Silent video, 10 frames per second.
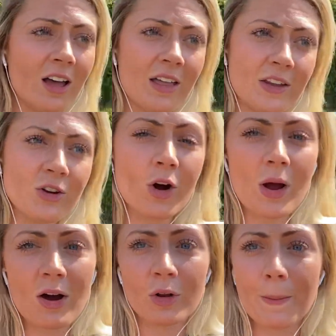and then you go
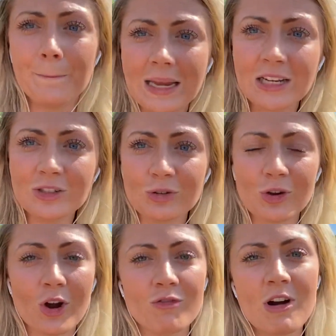out on a binge, or
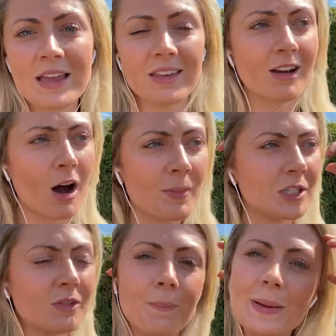you go raid the
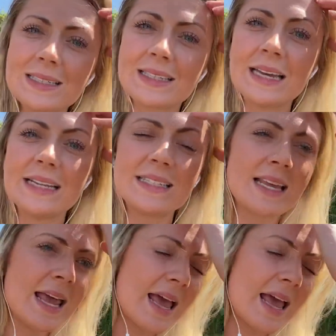cupboards for biscuits,